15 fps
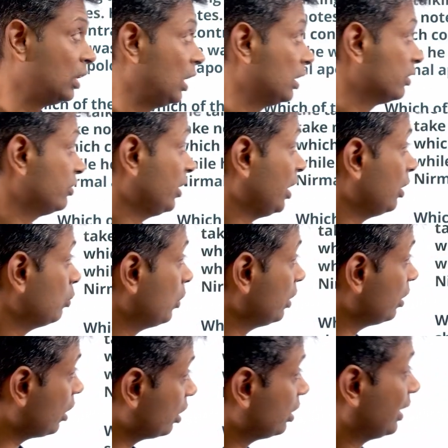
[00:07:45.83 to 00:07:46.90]
In the second
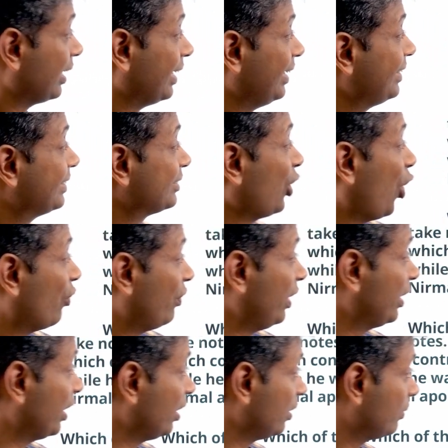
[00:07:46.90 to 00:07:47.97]
one, the client is
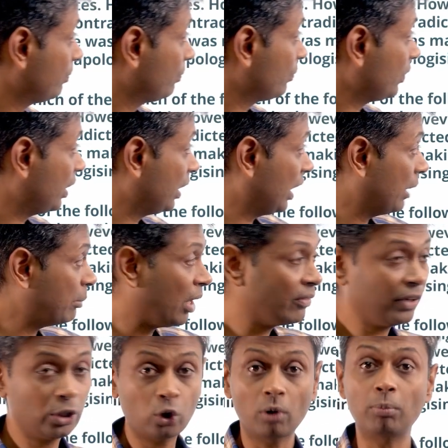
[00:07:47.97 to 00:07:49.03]
offended and I'm
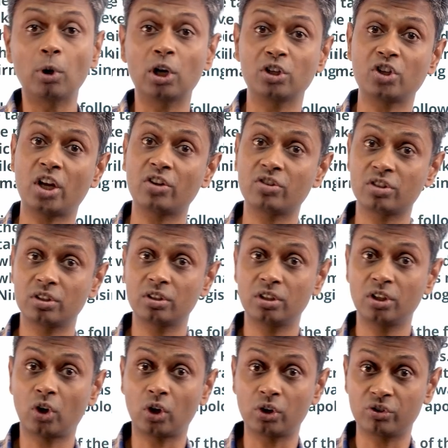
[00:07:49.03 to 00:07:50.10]
having to apologize
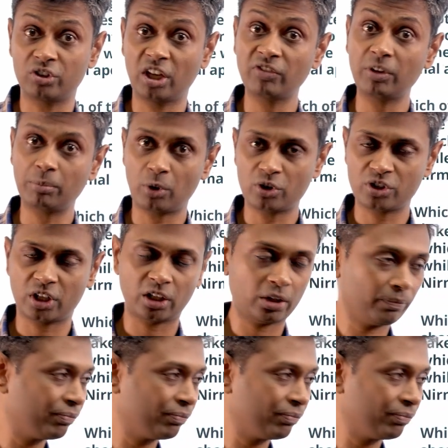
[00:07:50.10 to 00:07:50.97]
in order to save the project.